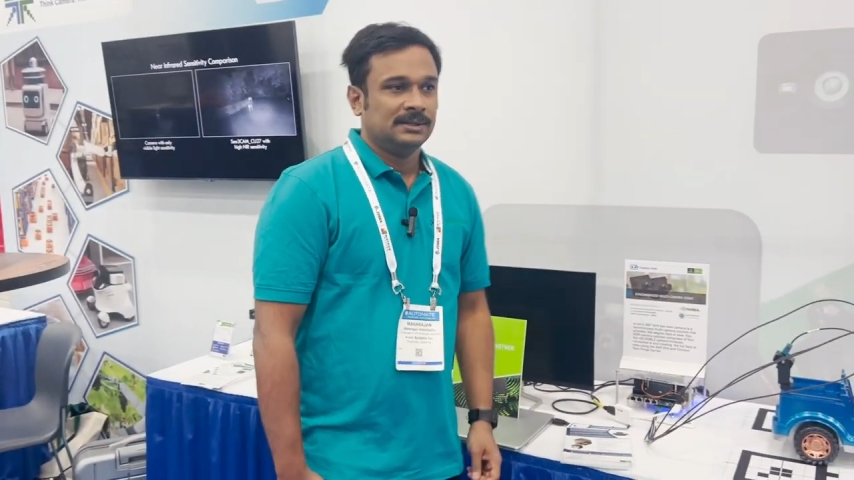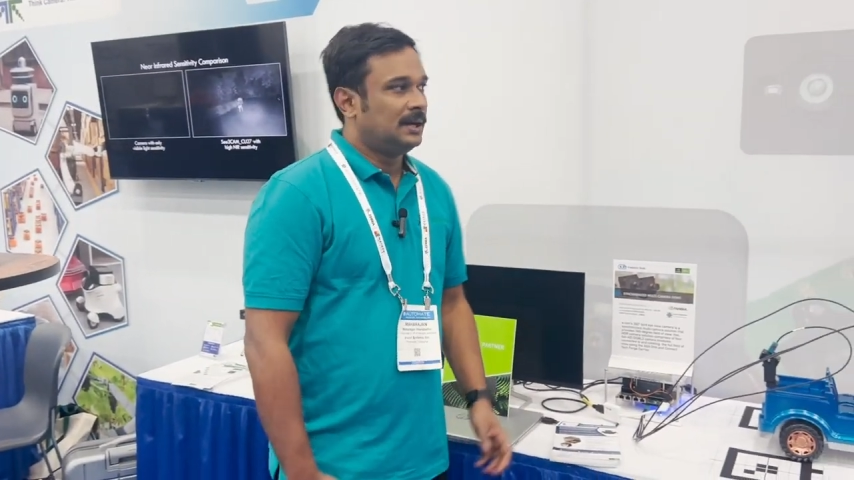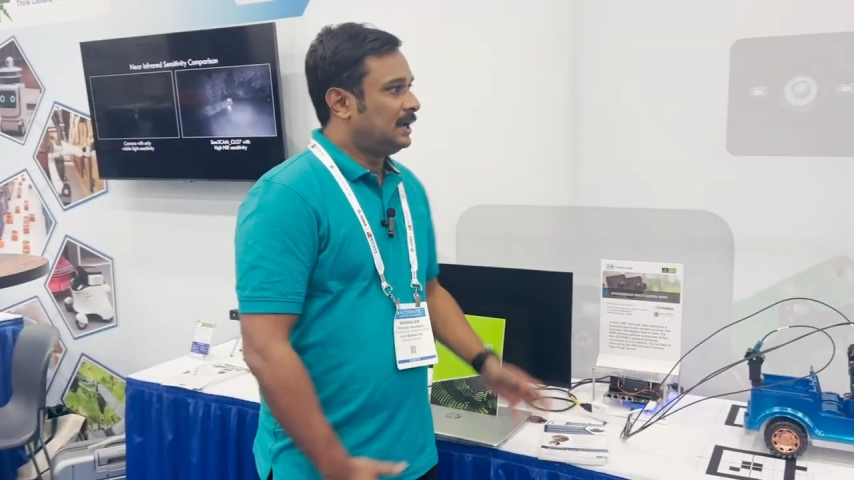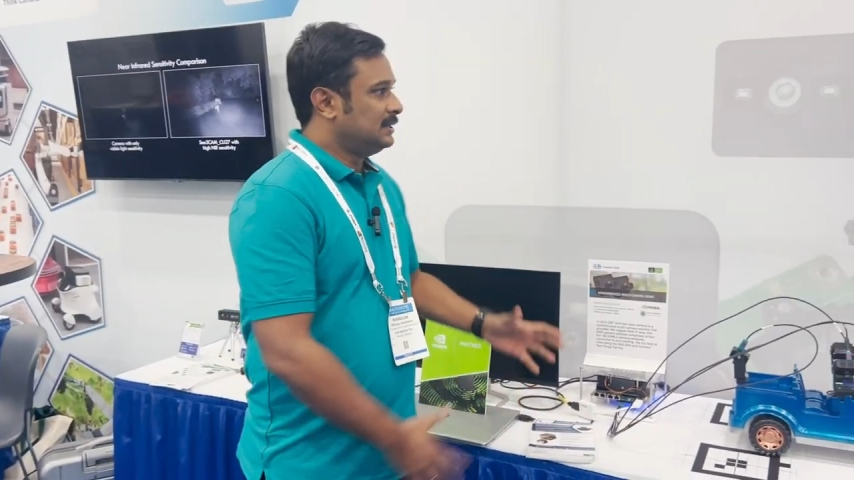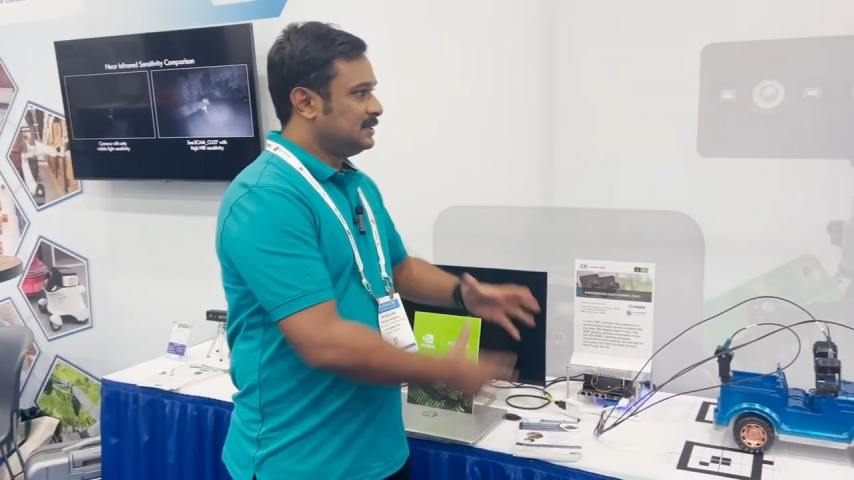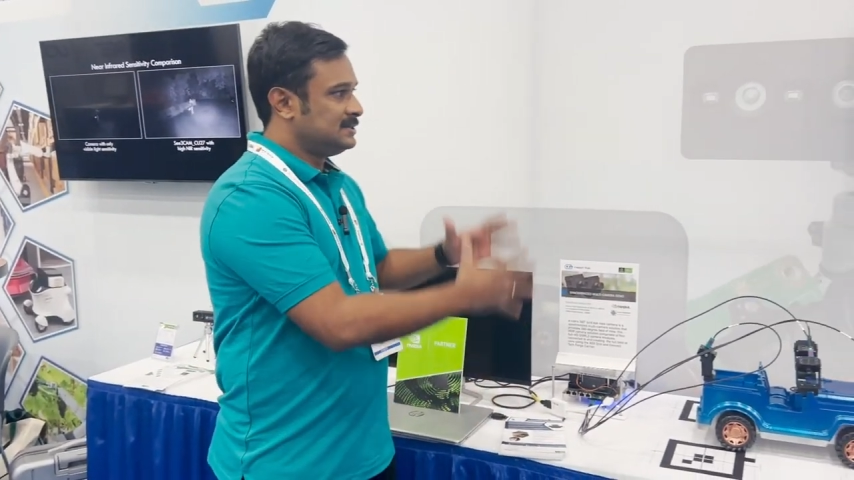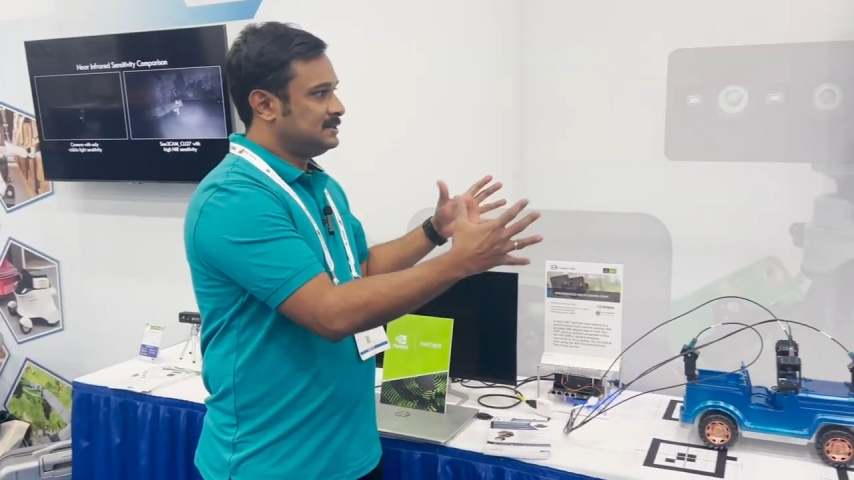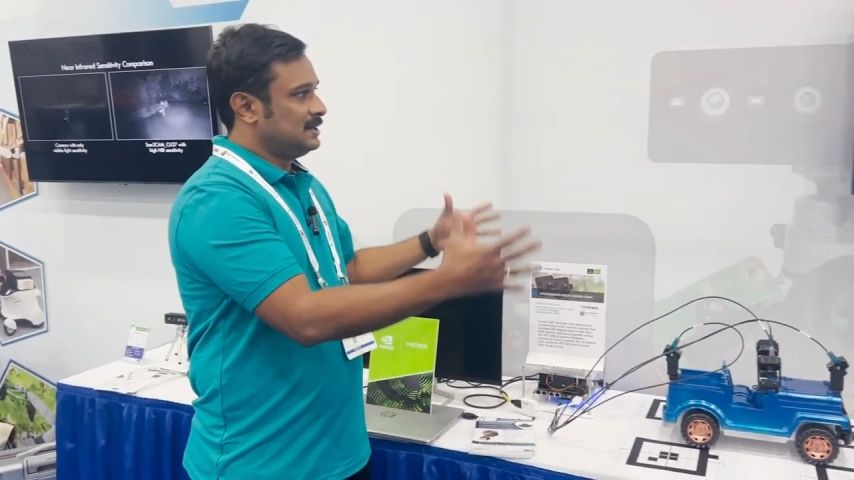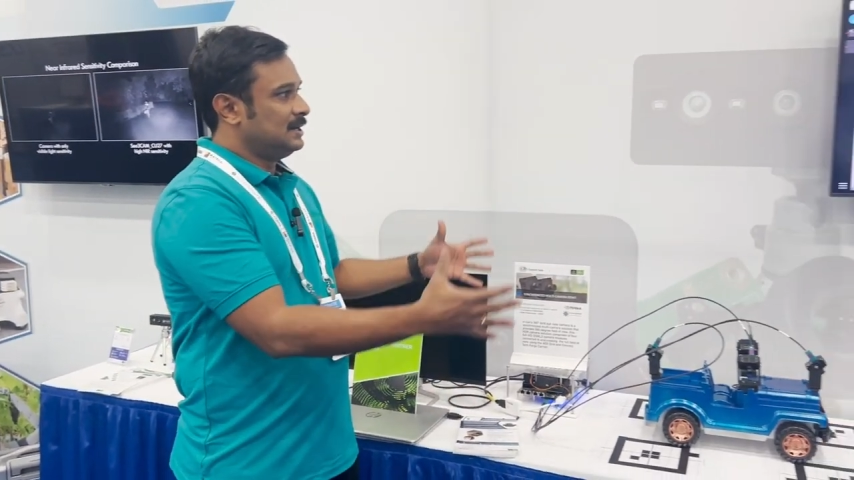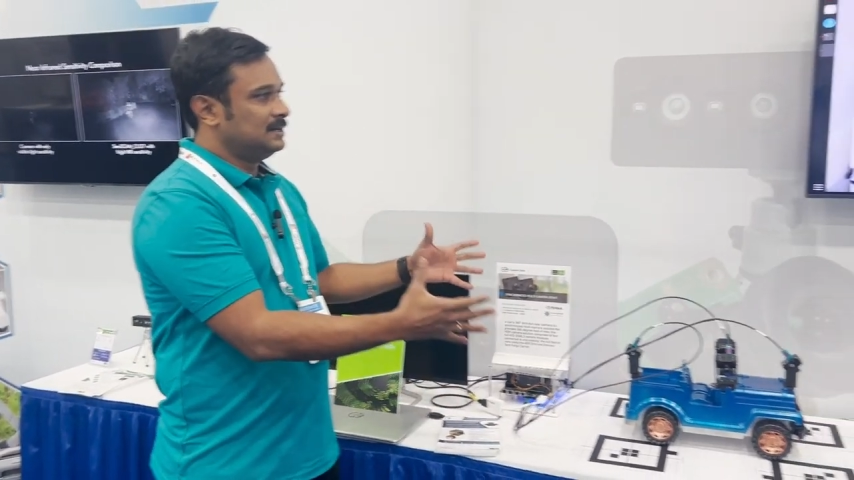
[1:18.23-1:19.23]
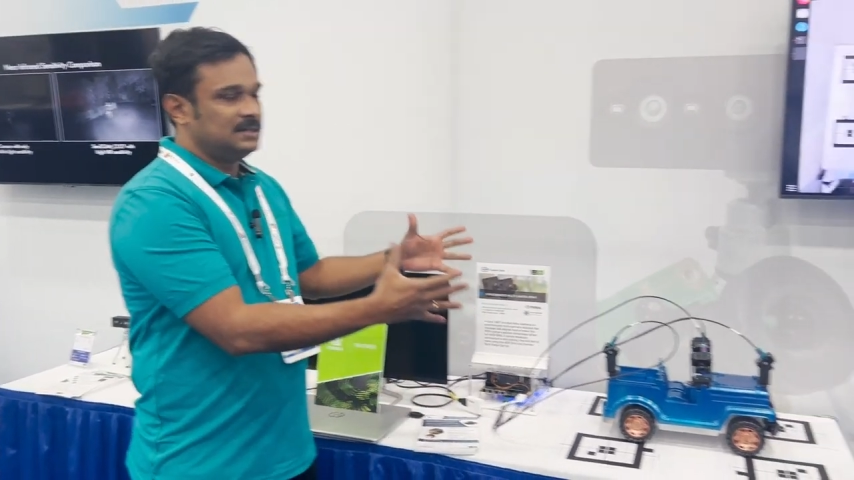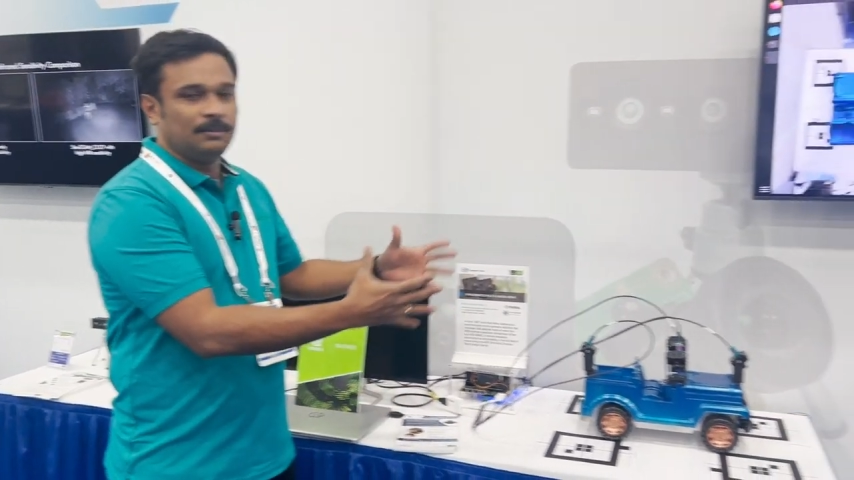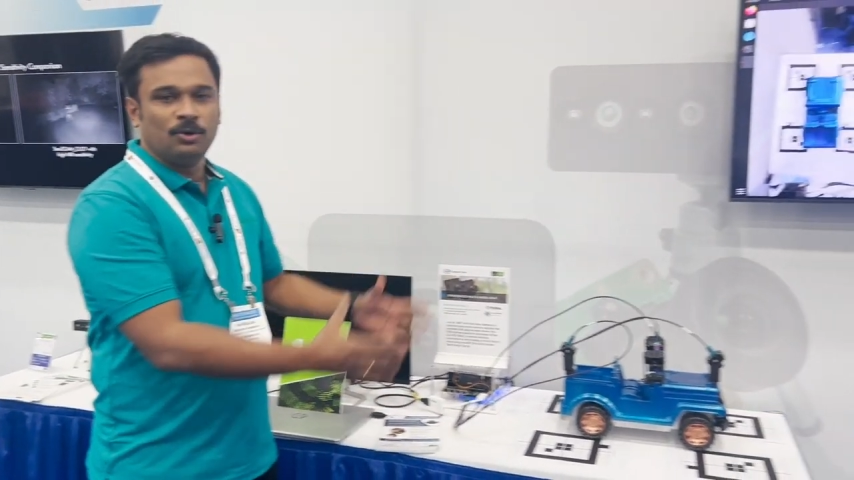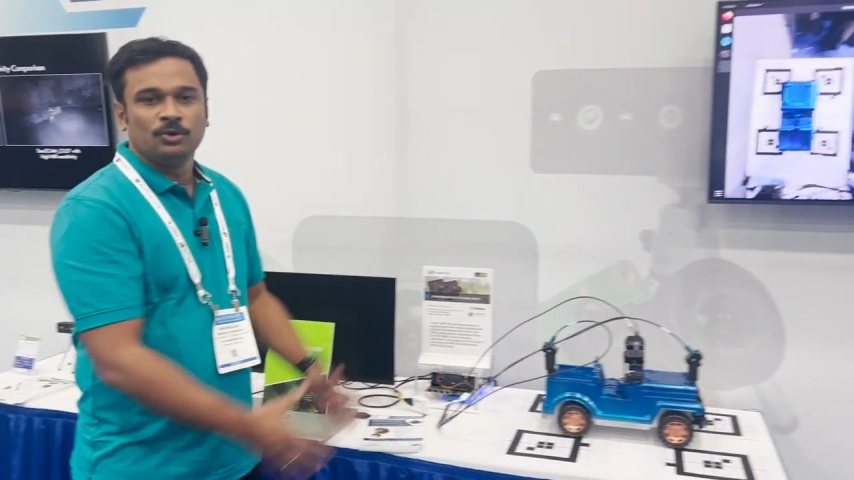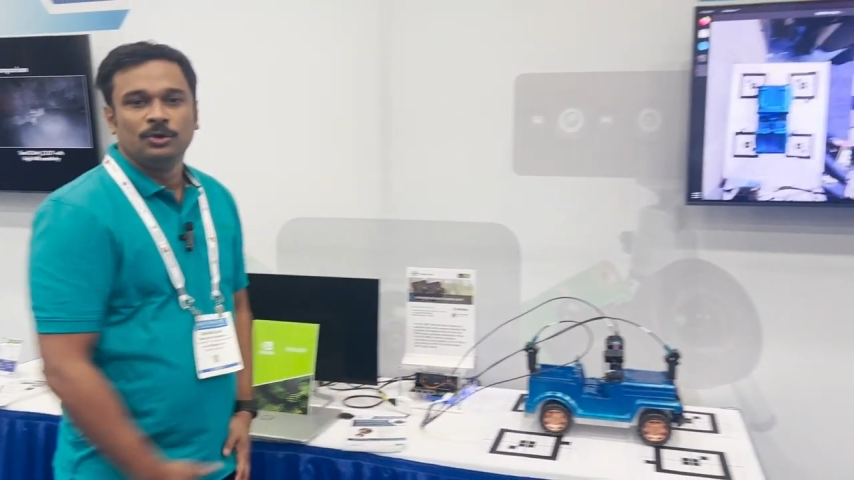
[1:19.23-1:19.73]
and this uh,
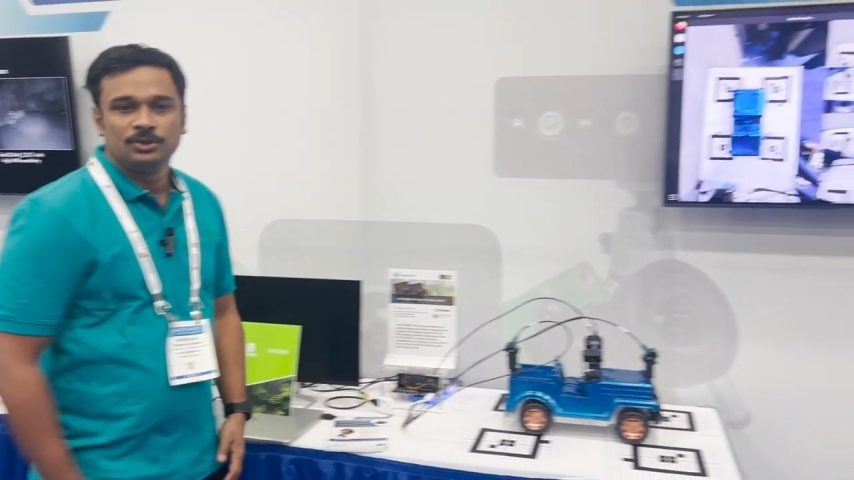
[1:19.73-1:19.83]
demo